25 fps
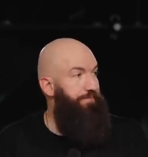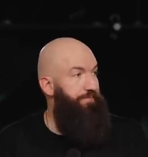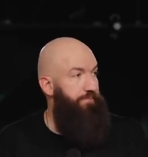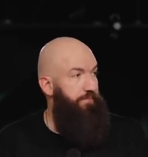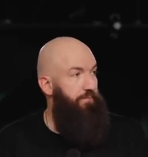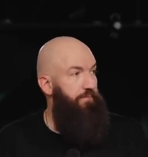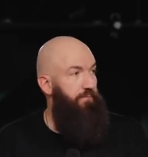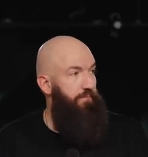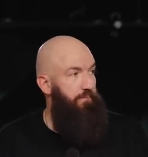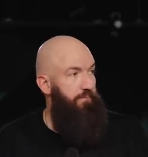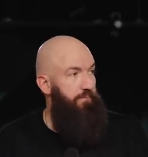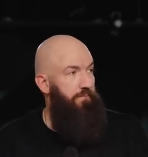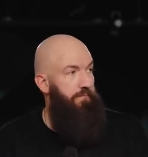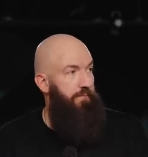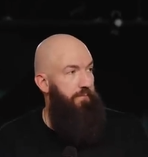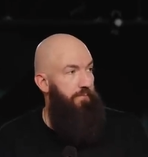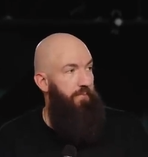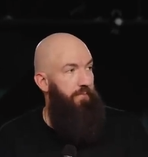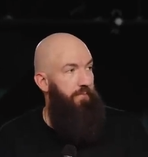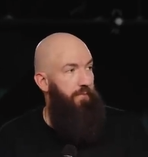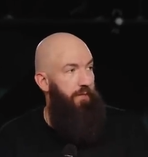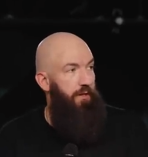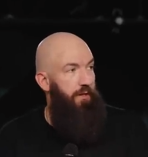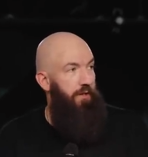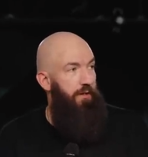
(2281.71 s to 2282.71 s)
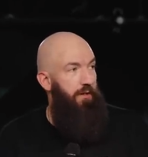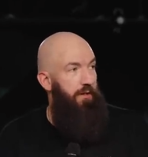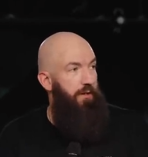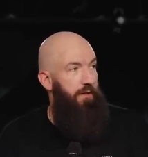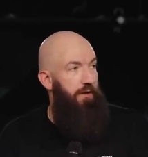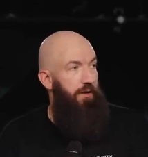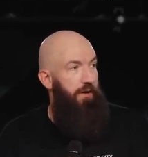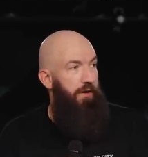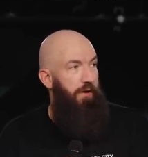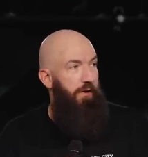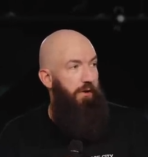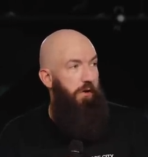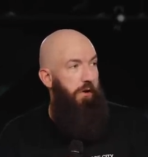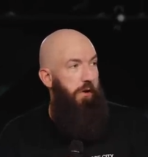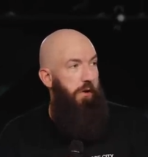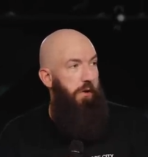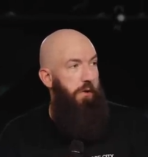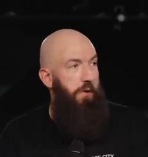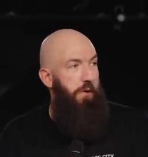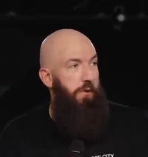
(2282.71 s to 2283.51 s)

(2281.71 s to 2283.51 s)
(no one is talking)